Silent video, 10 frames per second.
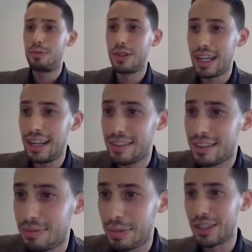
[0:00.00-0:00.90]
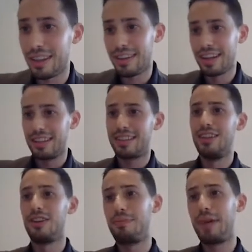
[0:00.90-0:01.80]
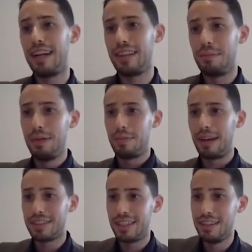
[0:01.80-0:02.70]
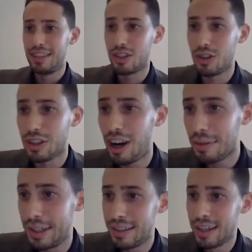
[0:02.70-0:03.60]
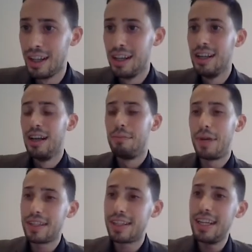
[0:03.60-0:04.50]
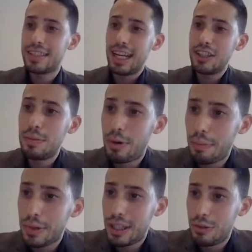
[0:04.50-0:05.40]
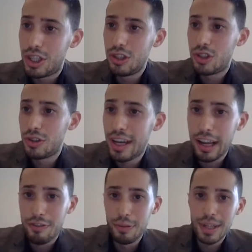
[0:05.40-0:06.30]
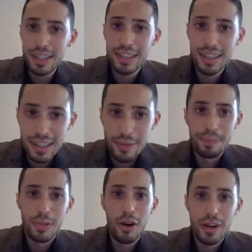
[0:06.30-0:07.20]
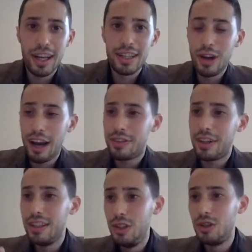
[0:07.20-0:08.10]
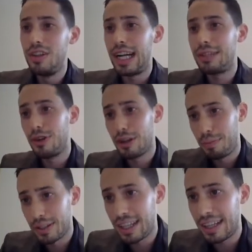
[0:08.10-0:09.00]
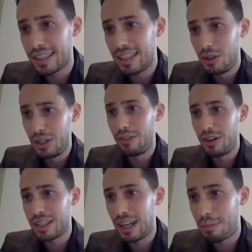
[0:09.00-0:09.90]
present because I think it's not bad that people have seen this short argument. But the key essential property which you should take from this is, okay, you have the neural network possess the universal